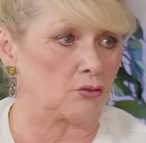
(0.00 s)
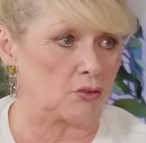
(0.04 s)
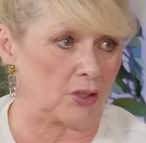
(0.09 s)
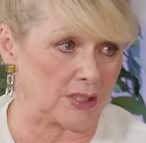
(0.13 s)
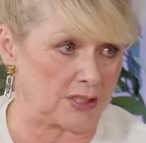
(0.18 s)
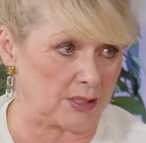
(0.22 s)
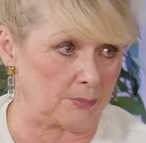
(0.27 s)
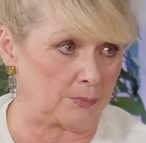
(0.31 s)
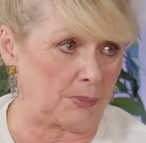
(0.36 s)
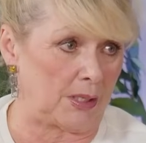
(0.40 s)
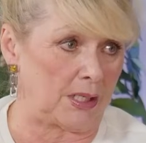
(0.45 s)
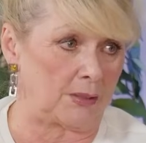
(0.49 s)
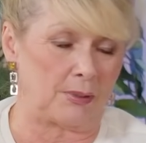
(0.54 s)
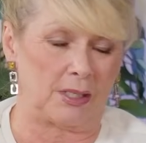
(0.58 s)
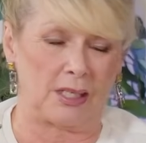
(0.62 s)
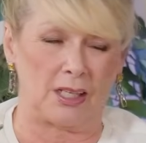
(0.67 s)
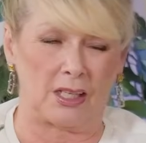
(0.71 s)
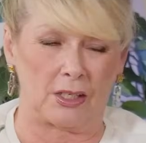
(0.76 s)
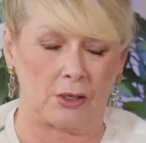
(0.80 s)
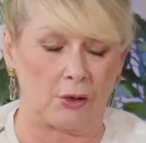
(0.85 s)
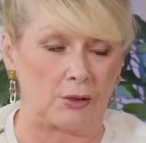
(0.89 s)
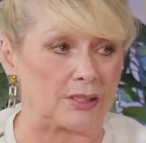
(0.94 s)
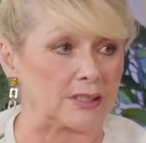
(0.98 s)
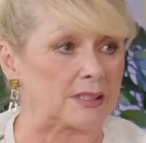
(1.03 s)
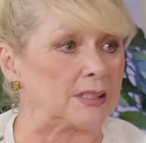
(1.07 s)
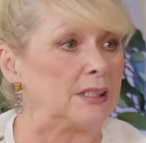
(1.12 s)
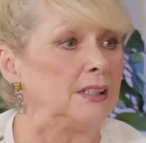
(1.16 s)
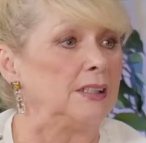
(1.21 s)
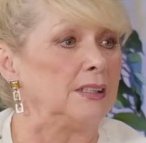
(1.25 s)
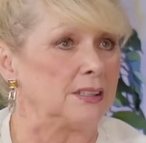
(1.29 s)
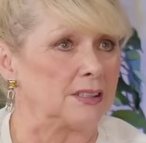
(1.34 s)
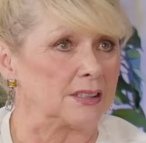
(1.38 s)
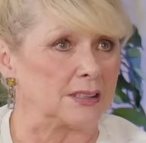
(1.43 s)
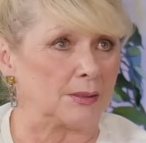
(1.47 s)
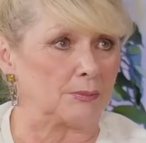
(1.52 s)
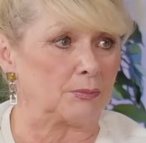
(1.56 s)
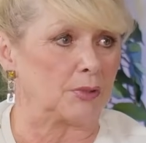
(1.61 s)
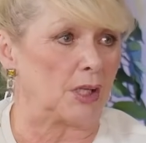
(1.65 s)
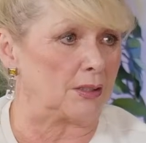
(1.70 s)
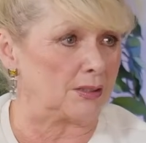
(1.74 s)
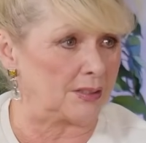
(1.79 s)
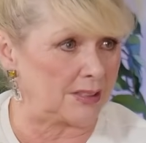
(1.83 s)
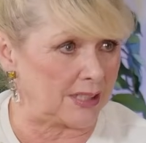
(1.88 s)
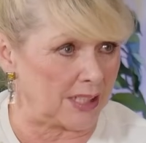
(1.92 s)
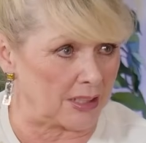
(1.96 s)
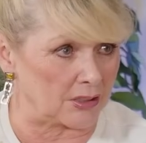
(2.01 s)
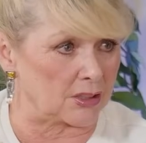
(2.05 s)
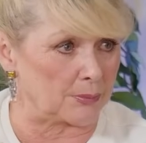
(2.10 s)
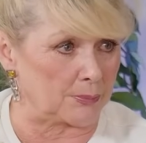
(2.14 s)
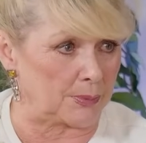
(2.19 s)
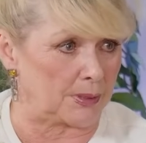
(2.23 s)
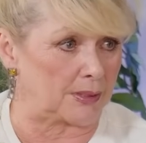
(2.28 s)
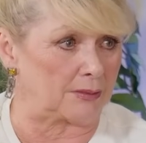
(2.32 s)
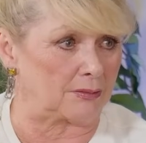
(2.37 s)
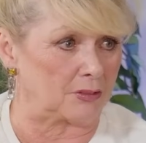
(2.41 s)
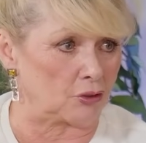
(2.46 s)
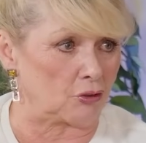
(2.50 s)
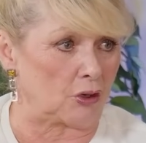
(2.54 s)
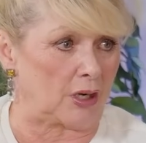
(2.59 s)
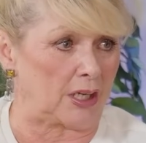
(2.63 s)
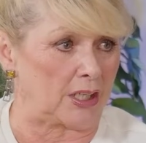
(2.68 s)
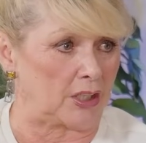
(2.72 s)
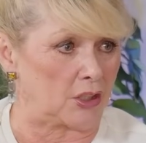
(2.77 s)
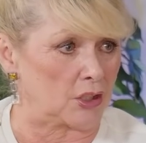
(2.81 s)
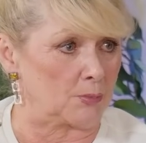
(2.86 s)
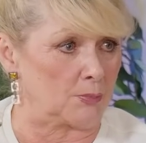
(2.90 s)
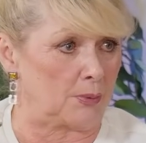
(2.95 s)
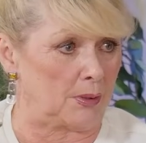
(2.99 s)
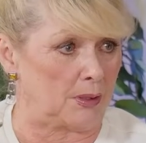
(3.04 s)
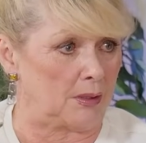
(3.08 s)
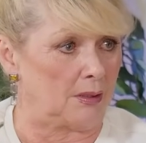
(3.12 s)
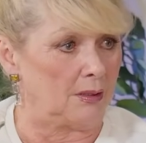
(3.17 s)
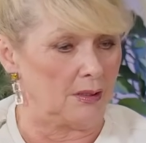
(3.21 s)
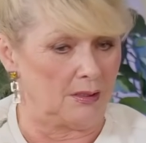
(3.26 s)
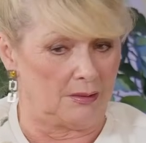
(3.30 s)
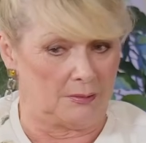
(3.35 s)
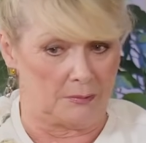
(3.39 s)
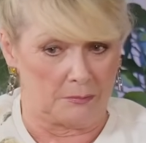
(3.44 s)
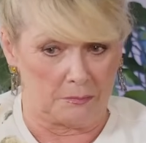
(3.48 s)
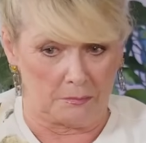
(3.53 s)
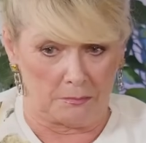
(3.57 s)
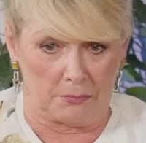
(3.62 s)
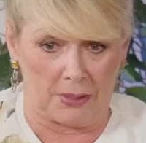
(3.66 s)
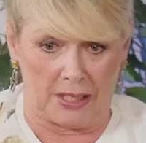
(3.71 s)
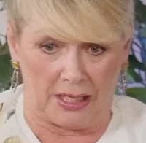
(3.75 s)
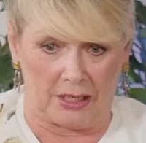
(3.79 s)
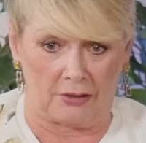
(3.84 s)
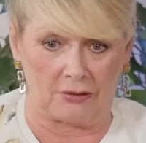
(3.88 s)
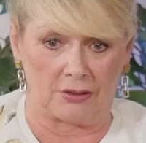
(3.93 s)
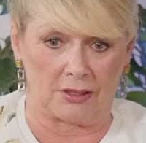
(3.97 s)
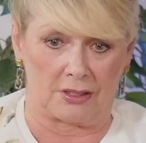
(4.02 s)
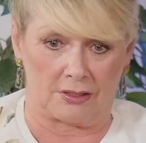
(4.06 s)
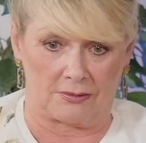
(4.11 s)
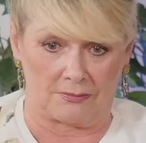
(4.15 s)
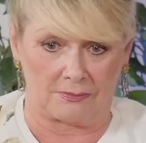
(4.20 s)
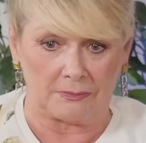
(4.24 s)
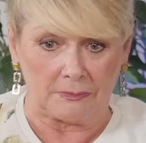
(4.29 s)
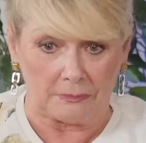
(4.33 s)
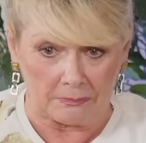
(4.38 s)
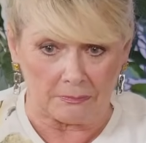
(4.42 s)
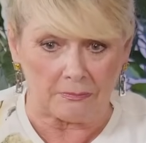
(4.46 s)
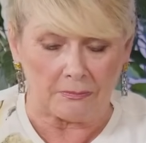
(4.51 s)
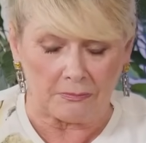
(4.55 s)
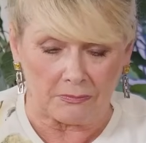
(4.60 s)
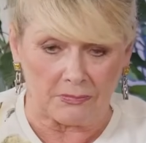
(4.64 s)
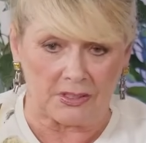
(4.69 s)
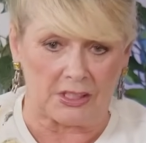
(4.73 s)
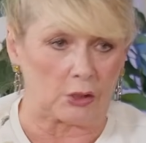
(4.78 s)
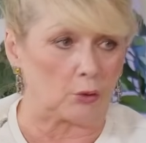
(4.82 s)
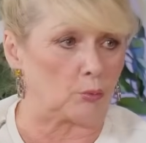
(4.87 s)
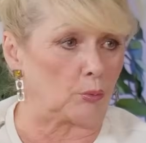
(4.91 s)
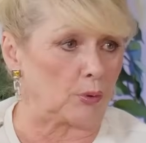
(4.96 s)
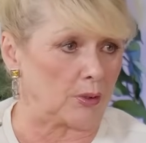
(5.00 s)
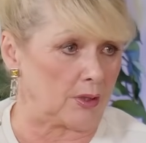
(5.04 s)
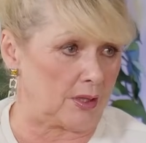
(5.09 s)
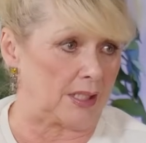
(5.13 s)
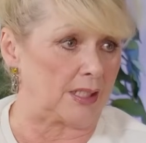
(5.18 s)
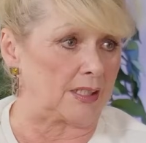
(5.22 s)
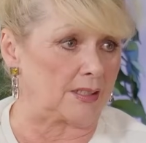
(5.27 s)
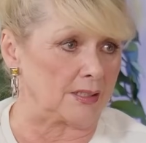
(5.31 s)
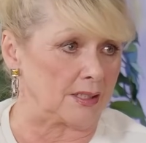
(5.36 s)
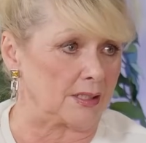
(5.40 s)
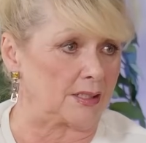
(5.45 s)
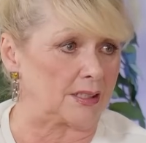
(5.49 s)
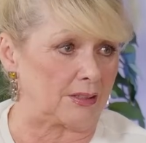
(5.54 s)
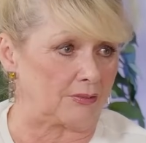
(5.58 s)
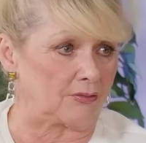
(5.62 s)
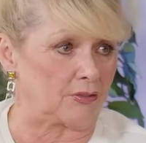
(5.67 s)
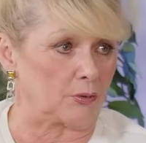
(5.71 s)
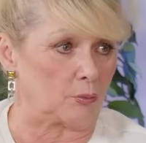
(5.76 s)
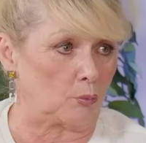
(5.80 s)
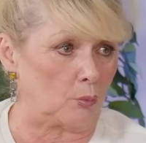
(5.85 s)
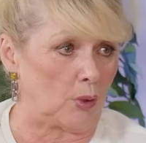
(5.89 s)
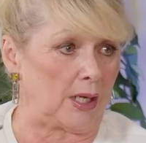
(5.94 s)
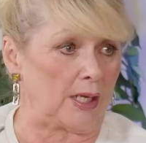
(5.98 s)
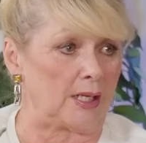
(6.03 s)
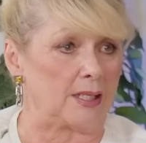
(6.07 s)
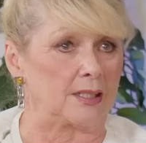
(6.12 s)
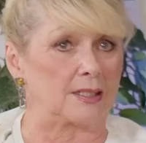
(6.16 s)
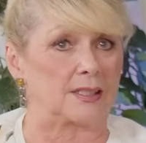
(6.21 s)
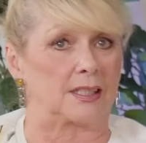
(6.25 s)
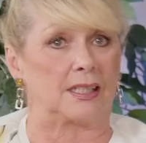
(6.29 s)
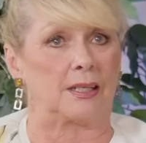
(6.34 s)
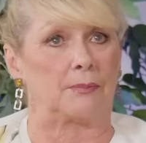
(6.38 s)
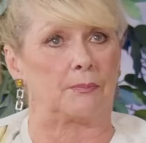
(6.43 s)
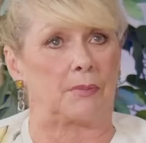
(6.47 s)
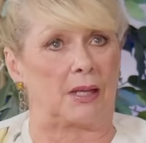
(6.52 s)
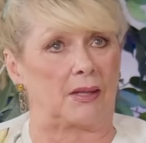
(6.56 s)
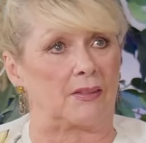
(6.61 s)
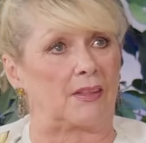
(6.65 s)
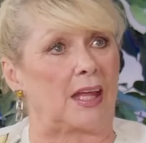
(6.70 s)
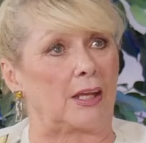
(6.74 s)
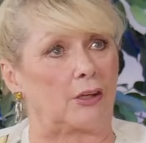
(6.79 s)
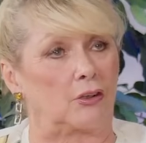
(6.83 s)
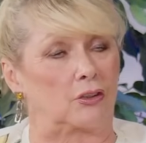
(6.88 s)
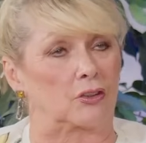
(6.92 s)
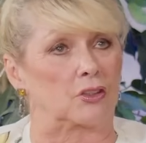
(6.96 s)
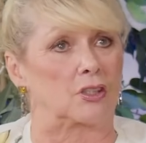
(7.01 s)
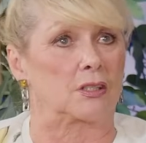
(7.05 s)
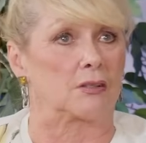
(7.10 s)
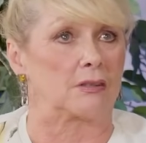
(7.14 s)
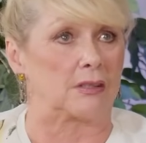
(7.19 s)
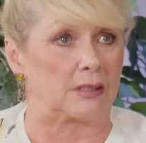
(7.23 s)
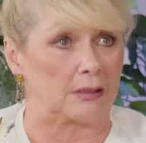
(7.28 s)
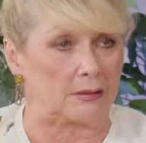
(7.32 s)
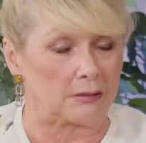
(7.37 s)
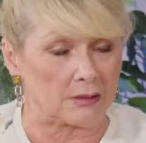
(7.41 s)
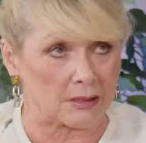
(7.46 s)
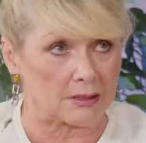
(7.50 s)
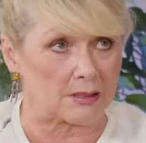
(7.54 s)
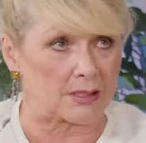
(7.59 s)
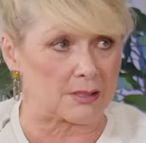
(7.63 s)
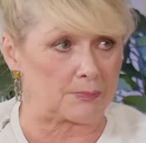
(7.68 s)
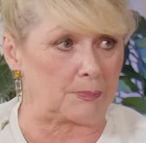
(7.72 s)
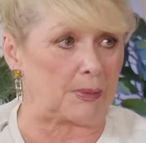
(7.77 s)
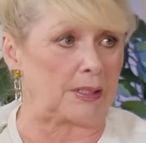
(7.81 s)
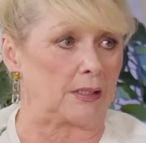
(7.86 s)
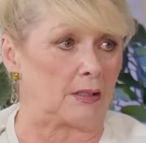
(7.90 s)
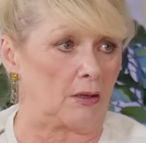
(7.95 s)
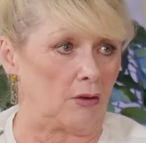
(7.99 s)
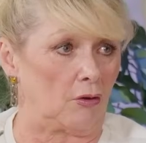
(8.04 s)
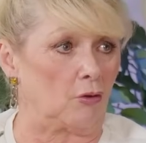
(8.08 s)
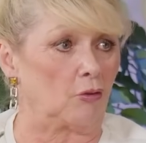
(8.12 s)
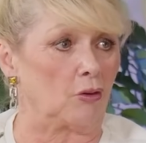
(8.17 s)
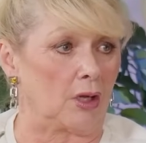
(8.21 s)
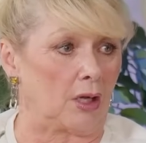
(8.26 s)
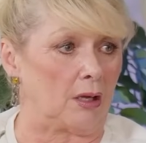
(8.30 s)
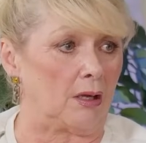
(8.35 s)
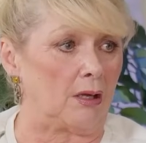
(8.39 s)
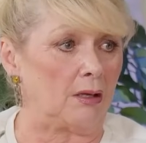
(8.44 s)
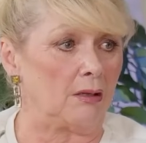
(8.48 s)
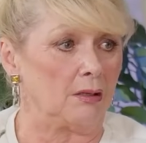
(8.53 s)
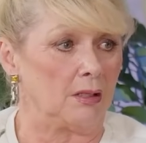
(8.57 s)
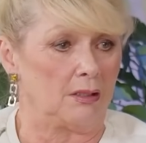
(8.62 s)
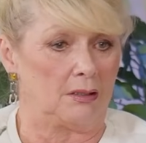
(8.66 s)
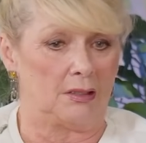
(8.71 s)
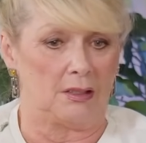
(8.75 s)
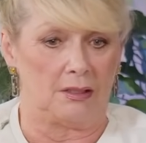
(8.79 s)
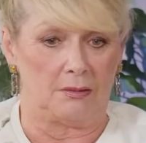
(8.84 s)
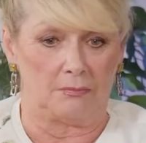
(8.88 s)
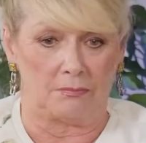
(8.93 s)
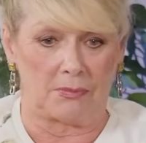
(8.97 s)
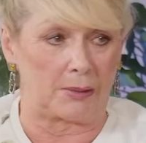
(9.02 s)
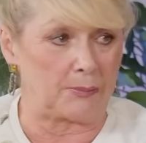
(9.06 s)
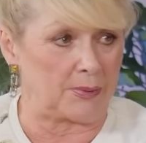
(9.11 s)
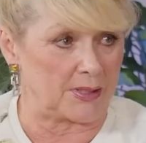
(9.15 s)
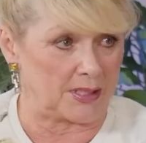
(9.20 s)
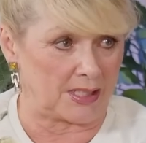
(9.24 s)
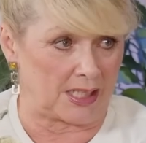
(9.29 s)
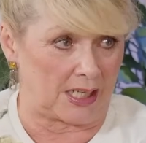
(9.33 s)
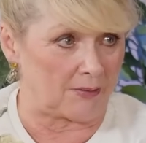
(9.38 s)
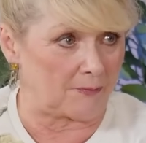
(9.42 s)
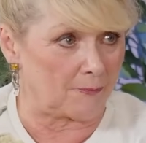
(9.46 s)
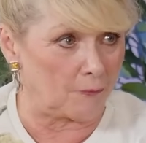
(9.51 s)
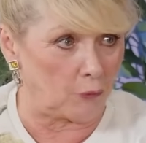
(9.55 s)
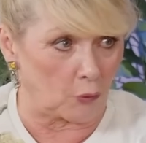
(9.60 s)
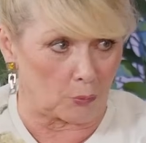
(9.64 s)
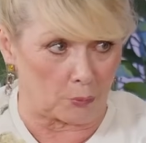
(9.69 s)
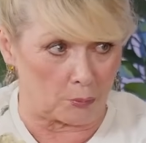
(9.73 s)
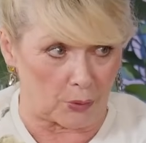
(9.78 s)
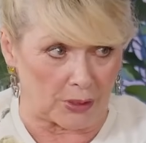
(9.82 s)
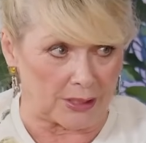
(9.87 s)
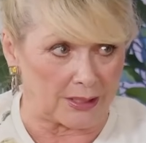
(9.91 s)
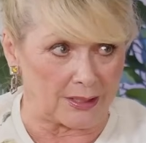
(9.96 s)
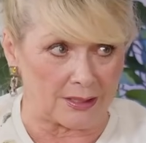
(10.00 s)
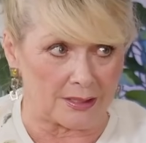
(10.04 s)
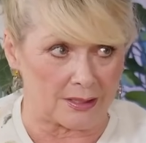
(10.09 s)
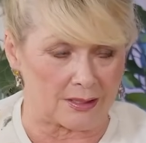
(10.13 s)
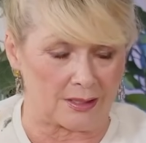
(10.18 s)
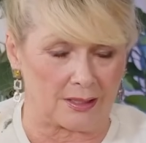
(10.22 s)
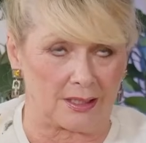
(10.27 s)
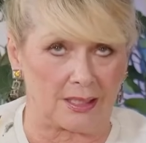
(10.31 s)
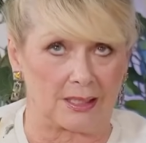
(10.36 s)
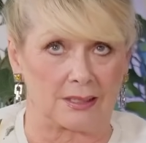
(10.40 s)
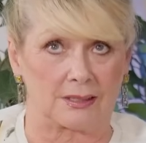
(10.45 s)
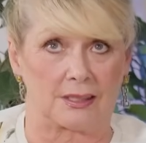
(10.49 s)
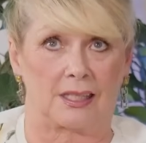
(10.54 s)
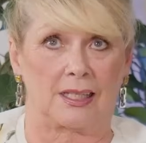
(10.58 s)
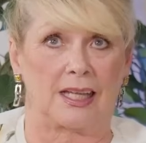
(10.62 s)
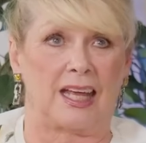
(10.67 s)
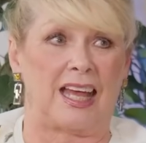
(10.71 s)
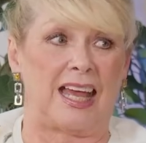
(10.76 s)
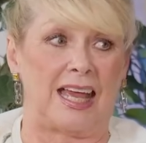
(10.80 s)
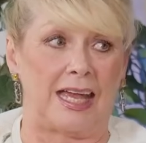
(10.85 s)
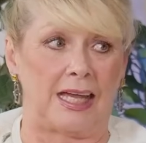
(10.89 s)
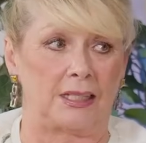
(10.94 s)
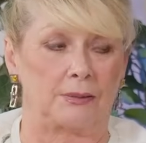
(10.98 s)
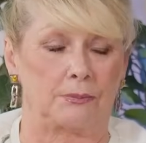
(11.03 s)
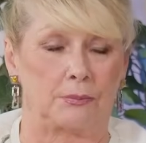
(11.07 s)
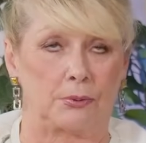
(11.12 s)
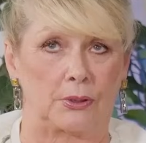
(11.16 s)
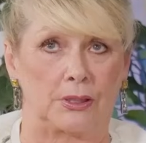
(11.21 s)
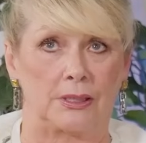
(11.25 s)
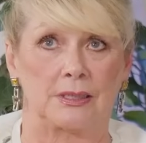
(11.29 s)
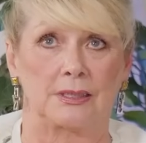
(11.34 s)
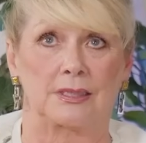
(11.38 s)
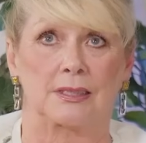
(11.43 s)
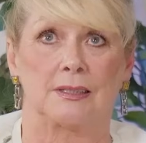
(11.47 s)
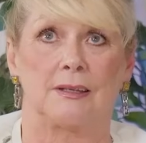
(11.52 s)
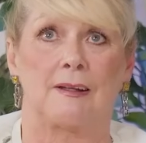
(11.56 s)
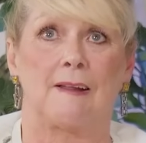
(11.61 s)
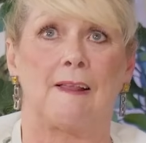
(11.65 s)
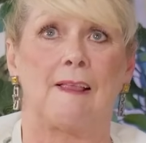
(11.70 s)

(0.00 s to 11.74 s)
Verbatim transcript: dress a baby. I know it sometimes sounds a bit strange, but parents deal with things in different yeah. ways, and it meant they could spend longer, maybe take footprints, things like that, handprints.